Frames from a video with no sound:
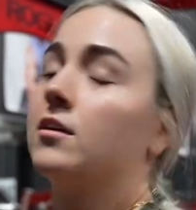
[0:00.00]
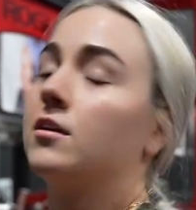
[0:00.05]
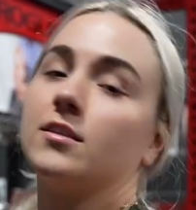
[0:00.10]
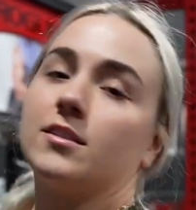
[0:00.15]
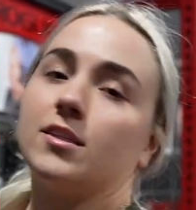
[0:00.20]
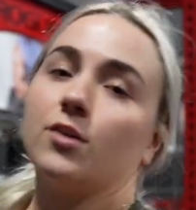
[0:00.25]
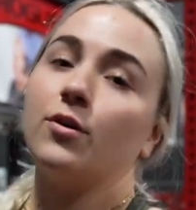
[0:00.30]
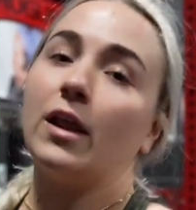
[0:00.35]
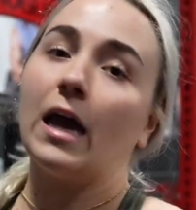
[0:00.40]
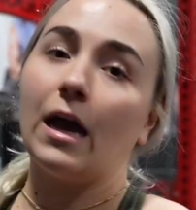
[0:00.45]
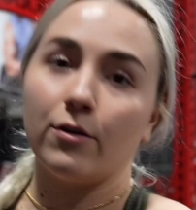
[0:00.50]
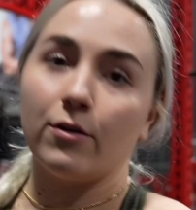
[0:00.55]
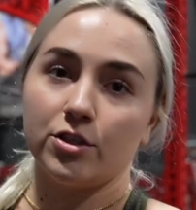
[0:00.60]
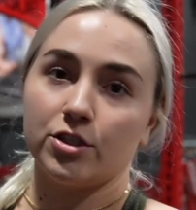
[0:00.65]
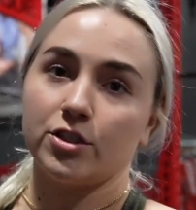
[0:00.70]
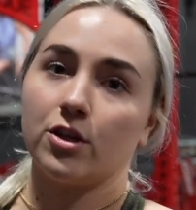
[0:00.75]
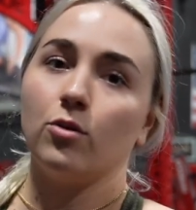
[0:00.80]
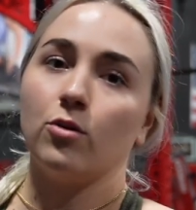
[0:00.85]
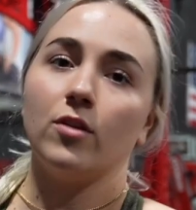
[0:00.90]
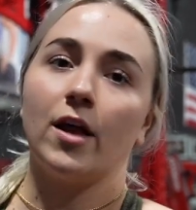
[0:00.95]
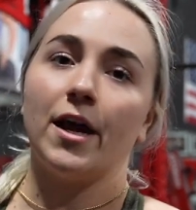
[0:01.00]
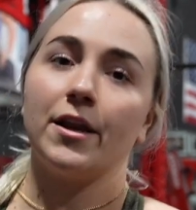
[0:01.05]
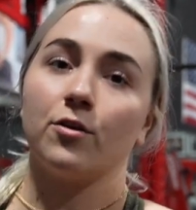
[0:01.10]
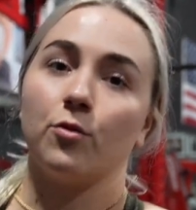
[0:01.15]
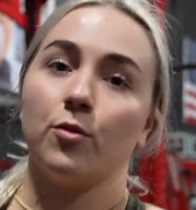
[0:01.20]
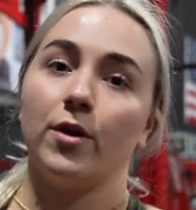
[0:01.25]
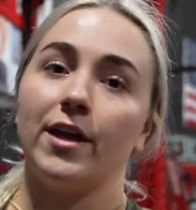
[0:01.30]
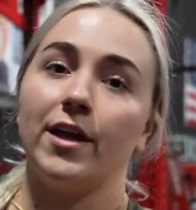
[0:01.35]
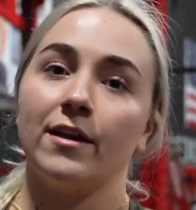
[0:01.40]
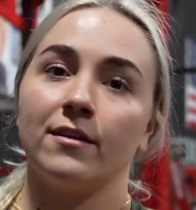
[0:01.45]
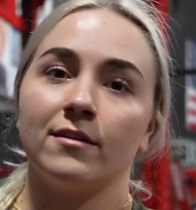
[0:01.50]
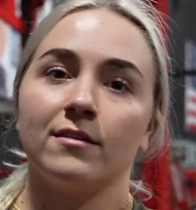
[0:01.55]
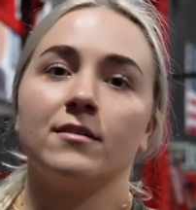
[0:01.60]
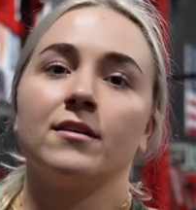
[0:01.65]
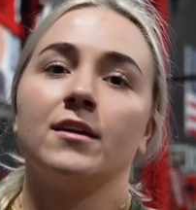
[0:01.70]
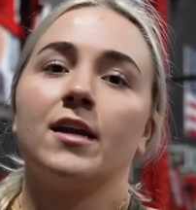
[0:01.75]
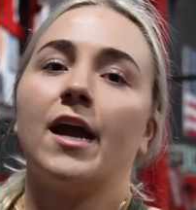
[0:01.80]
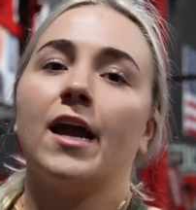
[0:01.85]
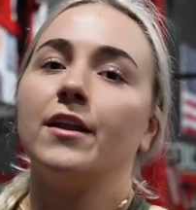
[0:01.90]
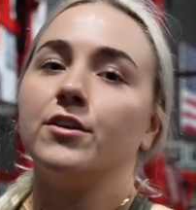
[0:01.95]
So now I just go lighter weight
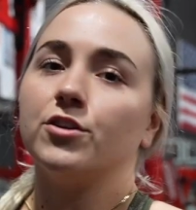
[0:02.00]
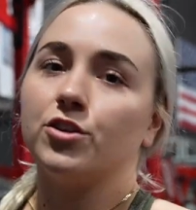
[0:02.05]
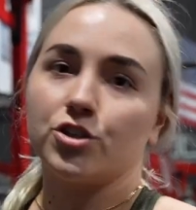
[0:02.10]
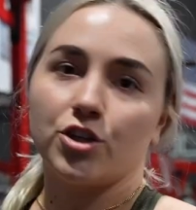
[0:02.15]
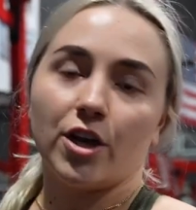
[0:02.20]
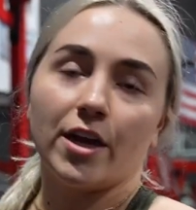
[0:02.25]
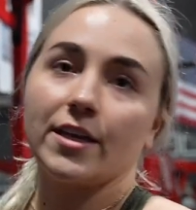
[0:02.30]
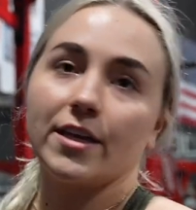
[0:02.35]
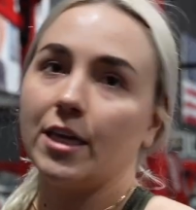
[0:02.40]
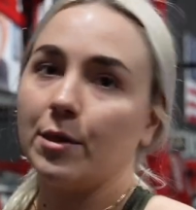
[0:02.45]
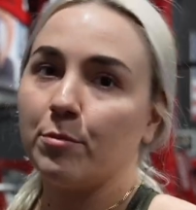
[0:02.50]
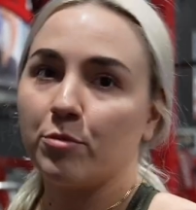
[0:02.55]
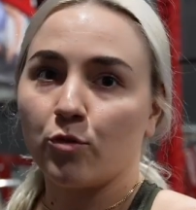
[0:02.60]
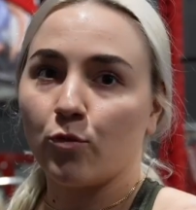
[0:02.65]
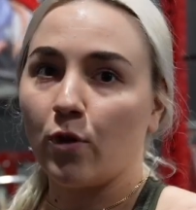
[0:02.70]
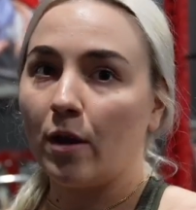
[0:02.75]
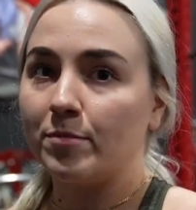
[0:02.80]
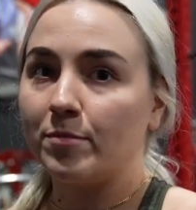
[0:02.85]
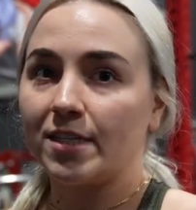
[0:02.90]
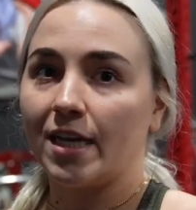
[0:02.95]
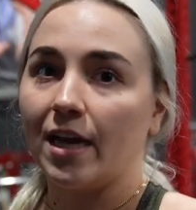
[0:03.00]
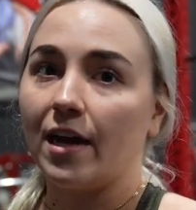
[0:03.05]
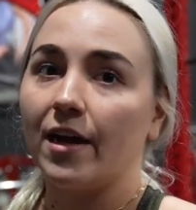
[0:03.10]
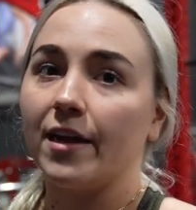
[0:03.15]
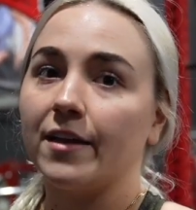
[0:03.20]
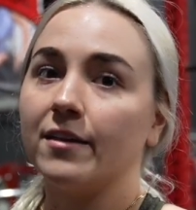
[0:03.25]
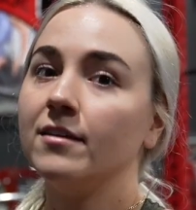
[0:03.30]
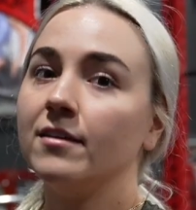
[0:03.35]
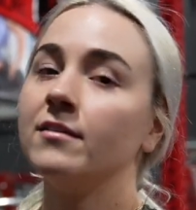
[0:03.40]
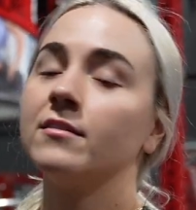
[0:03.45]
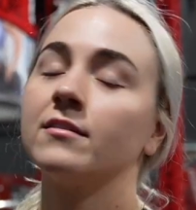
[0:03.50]
and just try and keep the reps high.